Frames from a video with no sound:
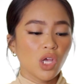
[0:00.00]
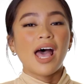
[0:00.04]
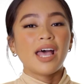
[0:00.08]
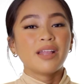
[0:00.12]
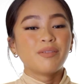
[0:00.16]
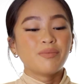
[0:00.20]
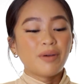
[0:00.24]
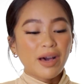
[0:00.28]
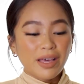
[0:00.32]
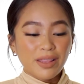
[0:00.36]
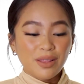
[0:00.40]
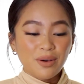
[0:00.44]
And
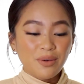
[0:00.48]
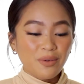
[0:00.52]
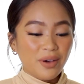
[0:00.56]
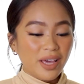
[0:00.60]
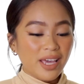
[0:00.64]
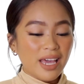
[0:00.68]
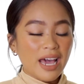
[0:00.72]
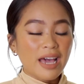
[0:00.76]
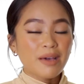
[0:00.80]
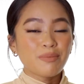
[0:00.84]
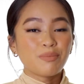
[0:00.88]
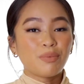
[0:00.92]
by the
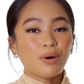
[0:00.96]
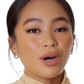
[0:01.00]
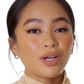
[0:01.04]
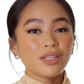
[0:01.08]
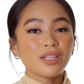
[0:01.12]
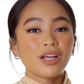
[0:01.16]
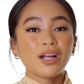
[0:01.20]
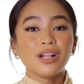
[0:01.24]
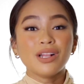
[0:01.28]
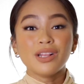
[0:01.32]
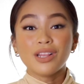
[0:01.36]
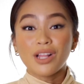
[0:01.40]
way, I bought
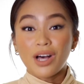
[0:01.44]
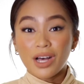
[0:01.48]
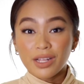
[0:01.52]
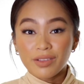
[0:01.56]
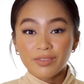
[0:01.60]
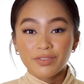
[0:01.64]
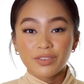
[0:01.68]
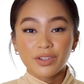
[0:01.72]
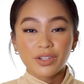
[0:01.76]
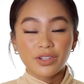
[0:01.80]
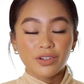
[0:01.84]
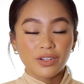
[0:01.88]
a lot
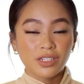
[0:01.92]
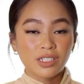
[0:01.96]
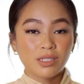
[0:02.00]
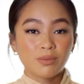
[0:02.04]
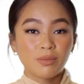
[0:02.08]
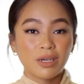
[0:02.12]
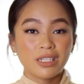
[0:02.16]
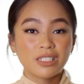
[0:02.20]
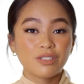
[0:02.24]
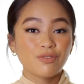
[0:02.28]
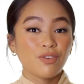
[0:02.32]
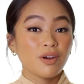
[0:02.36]
for
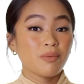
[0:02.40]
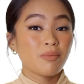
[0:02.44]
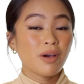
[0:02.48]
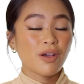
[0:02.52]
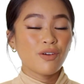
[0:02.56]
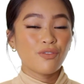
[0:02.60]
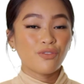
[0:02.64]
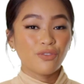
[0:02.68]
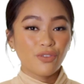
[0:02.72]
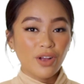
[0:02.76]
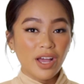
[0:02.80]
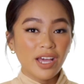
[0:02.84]
Christmas for my
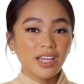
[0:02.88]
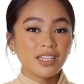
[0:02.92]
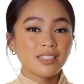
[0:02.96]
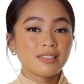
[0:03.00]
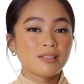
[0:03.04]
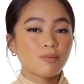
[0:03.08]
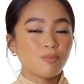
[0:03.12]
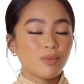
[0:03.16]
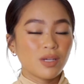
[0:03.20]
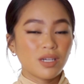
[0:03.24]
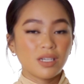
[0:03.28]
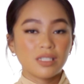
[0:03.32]

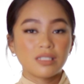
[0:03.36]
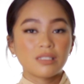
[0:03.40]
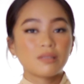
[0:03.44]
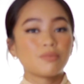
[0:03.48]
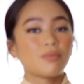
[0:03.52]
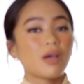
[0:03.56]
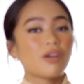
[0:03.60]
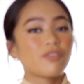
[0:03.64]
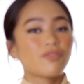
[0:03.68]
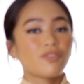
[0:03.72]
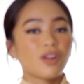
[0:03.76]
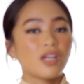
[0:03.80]
friends because
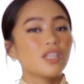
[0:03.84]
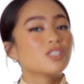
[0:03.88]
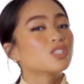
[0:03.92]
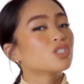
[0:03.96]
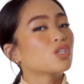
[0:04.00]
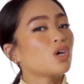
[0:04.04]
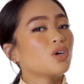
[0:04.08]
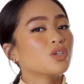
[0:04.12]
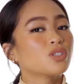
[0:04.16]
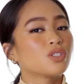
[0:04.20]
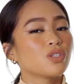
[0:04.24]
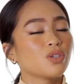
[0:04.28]
my friends
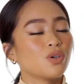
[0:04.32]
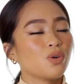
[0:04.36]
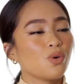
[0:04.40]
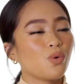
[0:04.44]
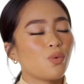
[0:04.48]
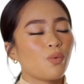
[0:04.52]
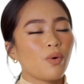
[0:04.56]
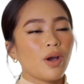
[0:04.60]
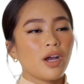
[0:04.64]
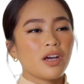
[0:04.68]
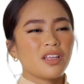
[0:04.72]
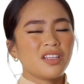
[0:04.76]
also
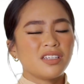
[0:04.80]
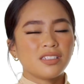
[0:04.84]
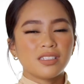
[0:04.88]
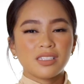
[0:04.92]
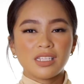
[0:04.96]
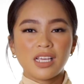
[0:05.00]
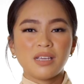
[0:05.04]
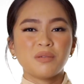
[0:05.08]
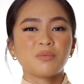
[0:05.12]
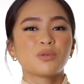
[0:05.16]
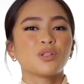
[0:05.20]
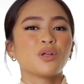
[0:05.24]
wear the
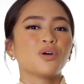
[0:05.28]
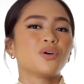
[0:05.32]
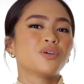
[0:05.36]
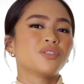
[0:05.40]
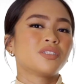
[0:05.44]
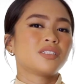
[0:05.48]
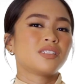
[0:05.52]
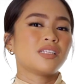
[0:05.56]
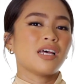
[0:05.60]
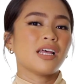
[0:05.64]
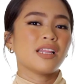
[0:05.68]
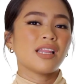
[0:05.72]
same
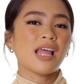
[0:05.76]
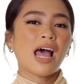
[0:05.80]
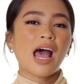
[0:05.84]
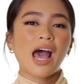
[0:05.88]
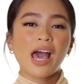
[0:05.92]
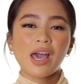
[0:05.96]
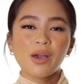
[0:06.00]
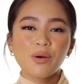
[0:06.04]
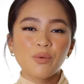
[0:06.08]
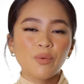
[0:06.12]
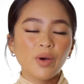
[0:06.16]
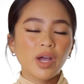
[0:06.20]
clothes that
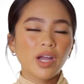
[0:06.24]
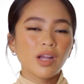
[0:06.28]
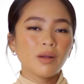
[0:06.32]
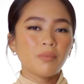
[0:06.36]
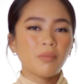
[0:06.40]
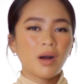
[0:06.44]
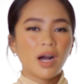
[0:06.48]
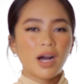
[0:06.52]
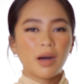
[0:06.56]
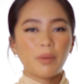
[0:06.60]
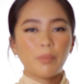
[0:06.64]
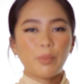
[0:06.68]
I wear,
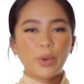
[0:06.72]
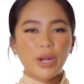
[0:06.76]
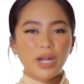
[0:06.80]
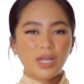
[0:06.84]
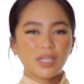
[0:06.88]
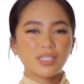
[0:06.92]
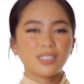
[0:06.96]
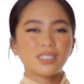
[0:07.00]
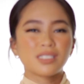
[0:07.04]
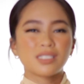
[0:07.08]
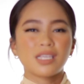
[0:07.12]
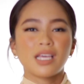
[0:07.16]
mga
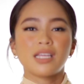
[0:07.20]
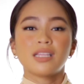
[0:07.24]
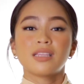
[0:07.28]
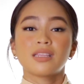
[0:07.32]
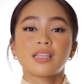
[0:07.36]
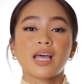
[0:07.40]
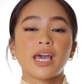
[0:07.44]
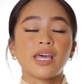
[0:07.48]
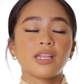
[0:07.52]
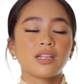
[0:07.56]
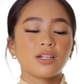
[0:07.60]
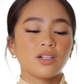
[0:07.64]
parang skin
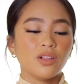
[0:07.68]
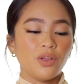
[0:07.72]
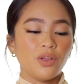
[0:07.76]
tight